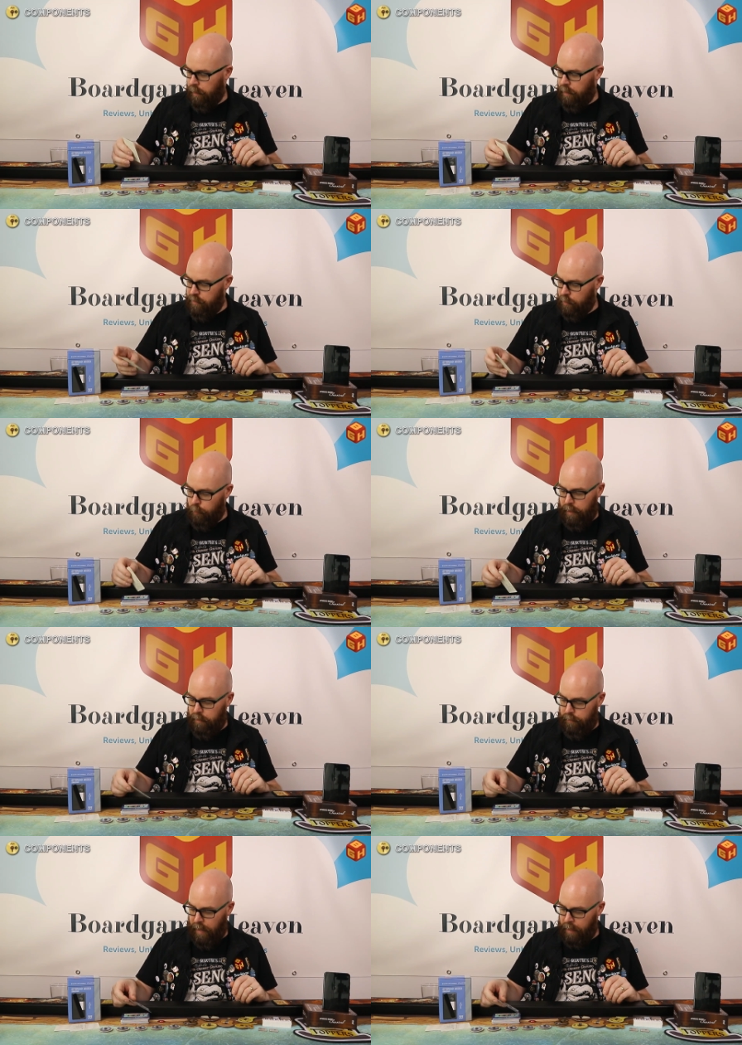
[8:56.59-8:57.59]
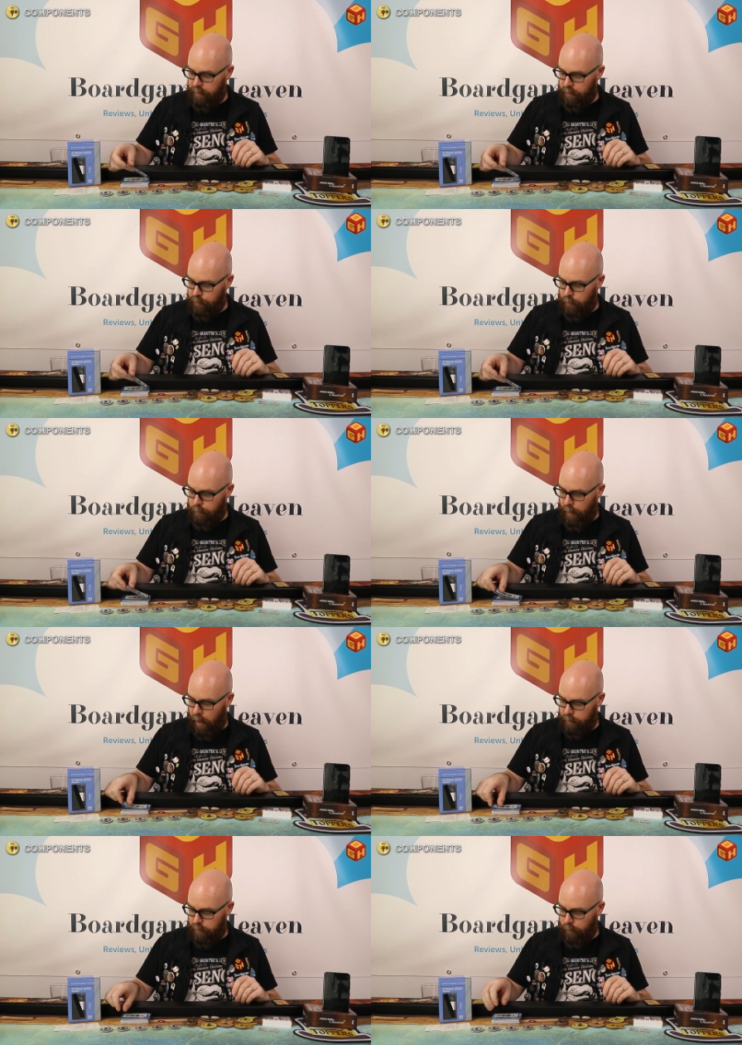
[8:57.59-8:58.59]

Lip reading: integrated that into the box,